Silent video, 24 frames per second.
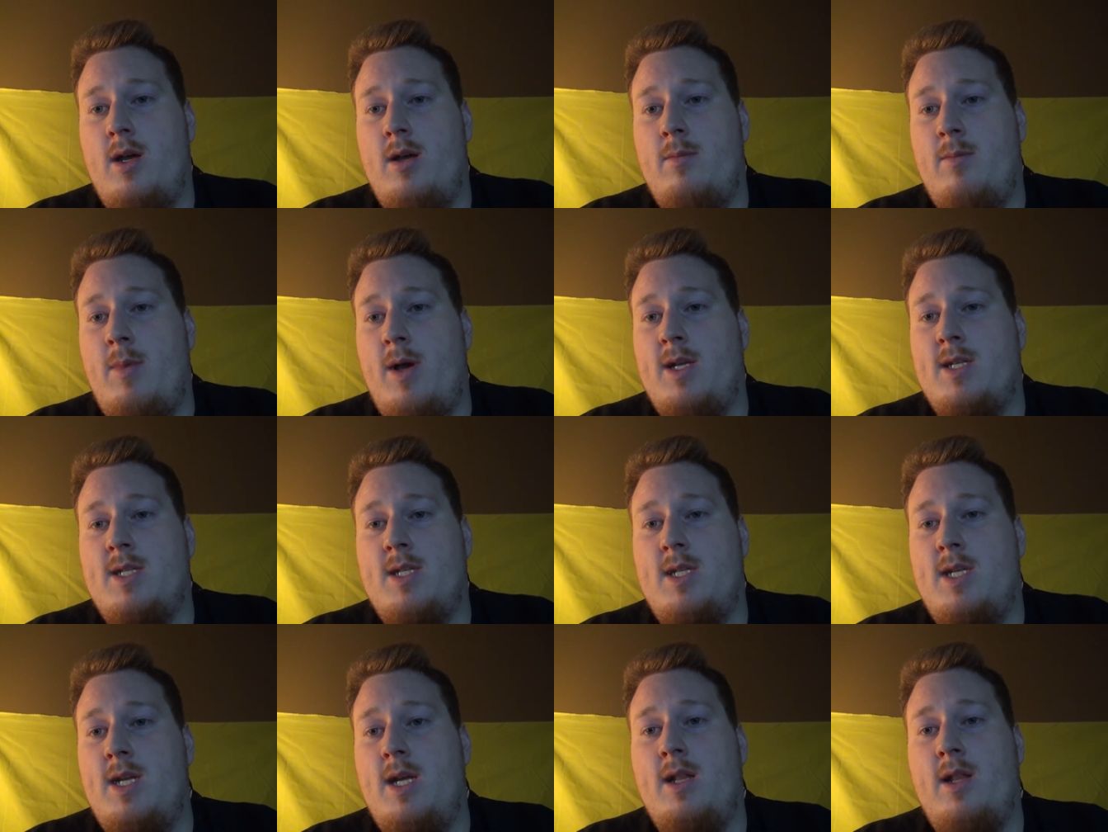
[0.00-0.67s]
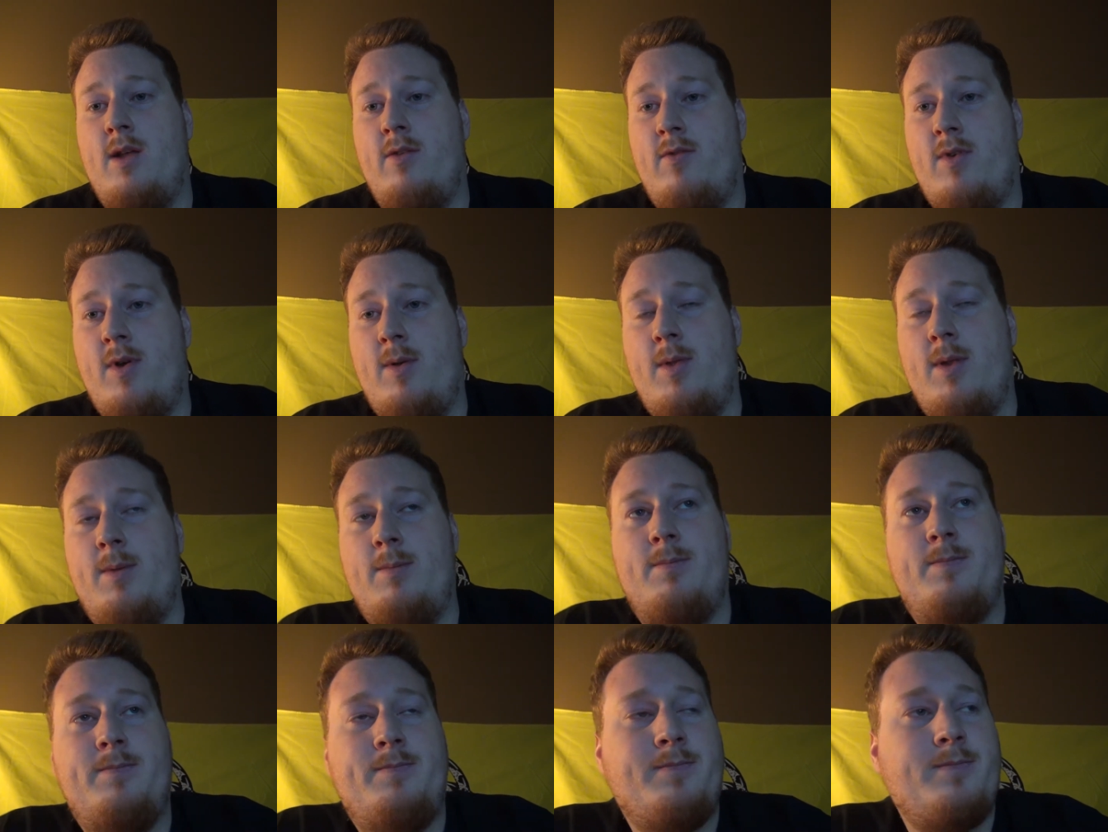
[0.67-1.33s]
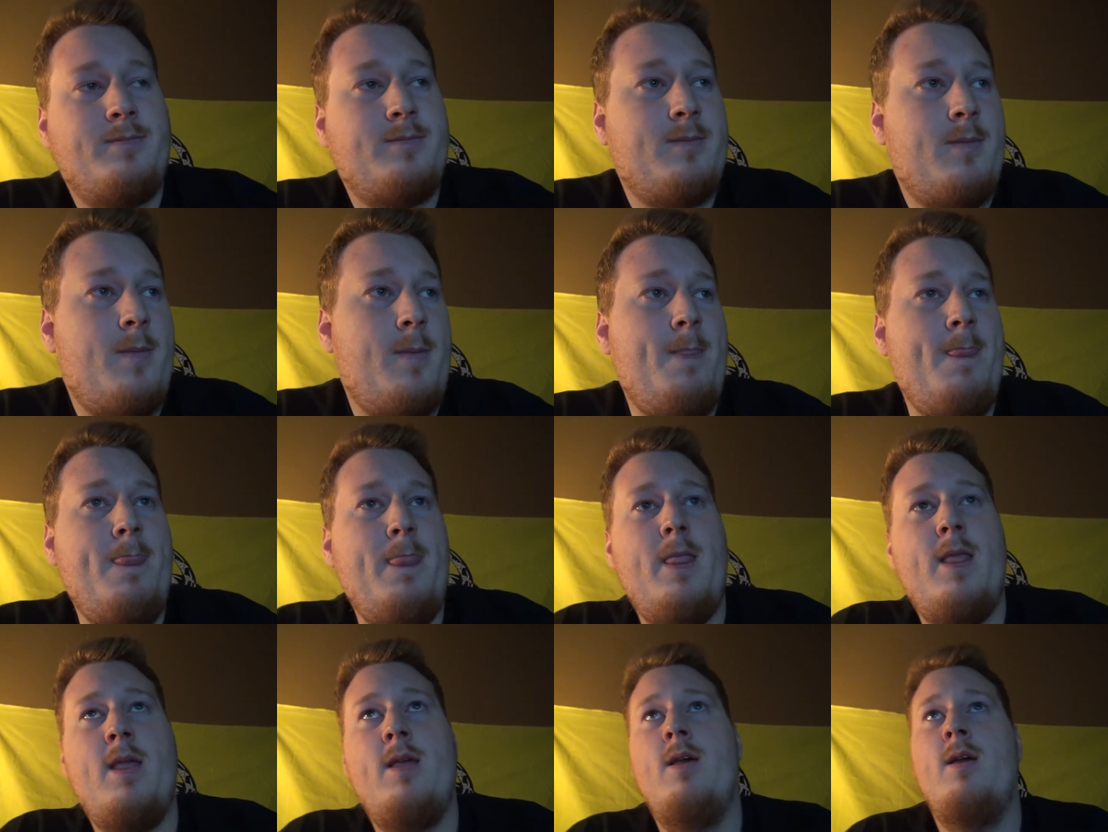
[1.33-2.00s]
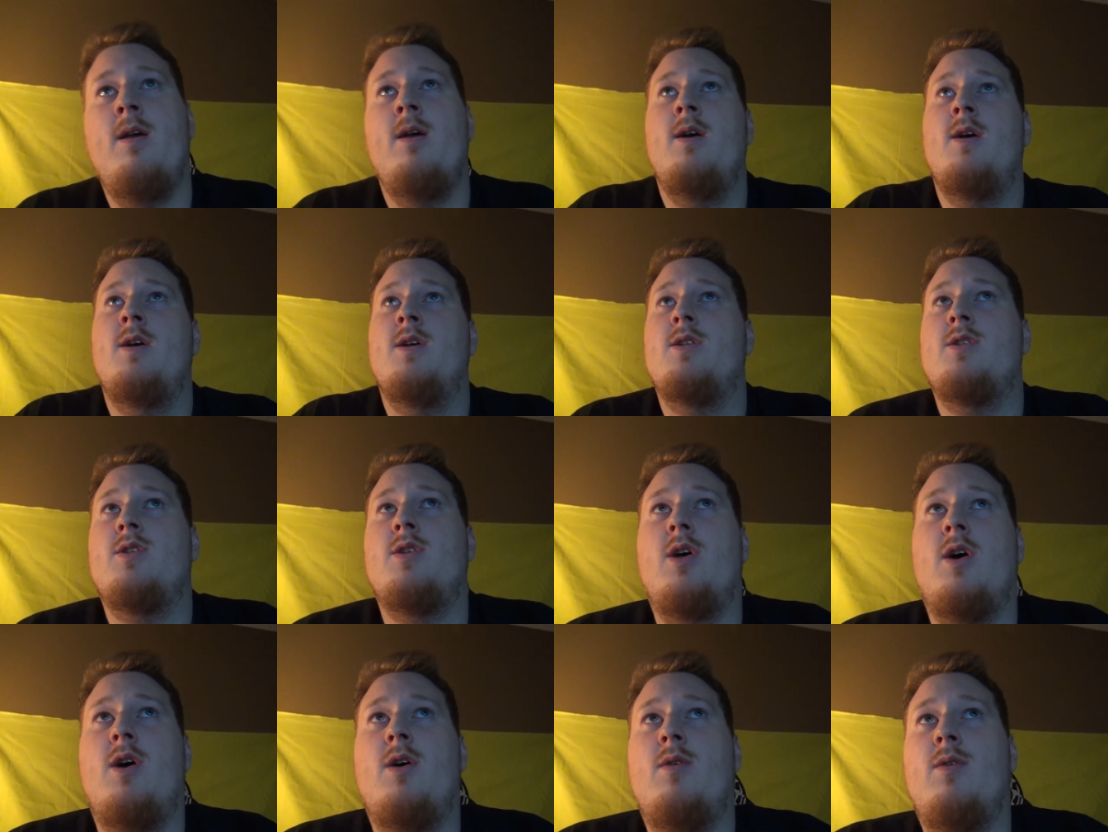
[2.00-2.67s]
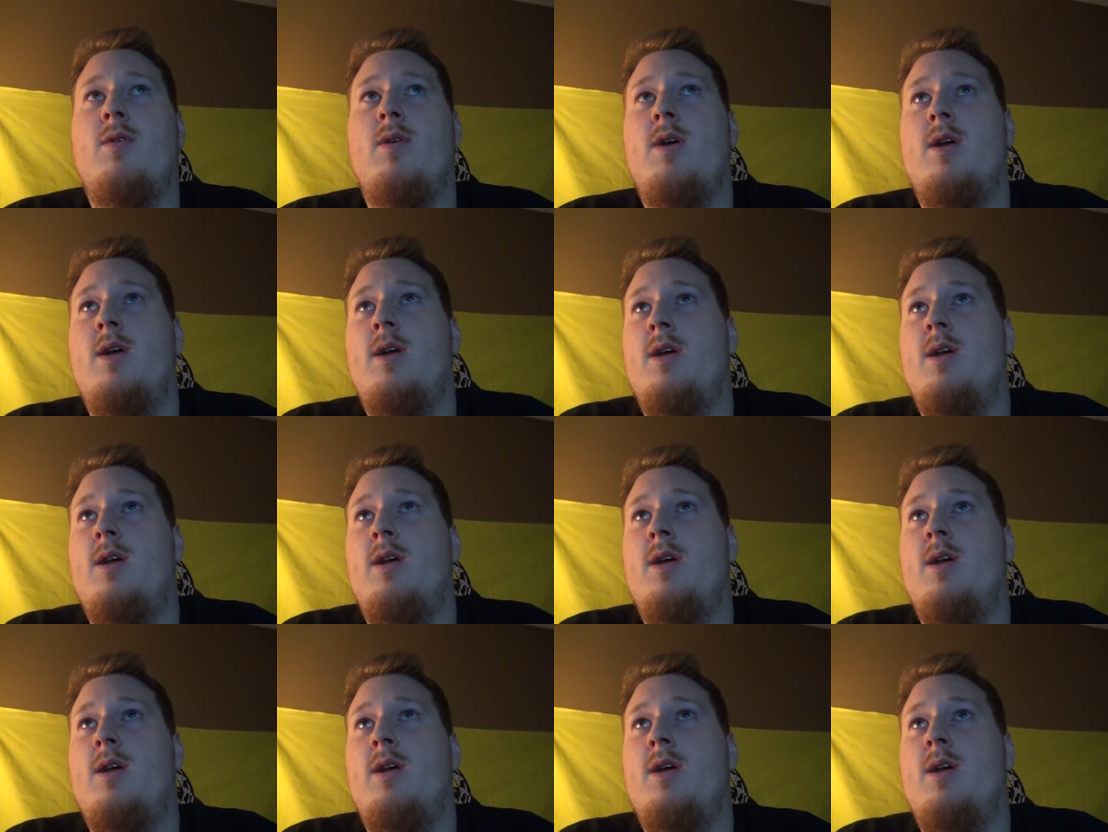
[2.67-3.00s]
by stealing from them. So,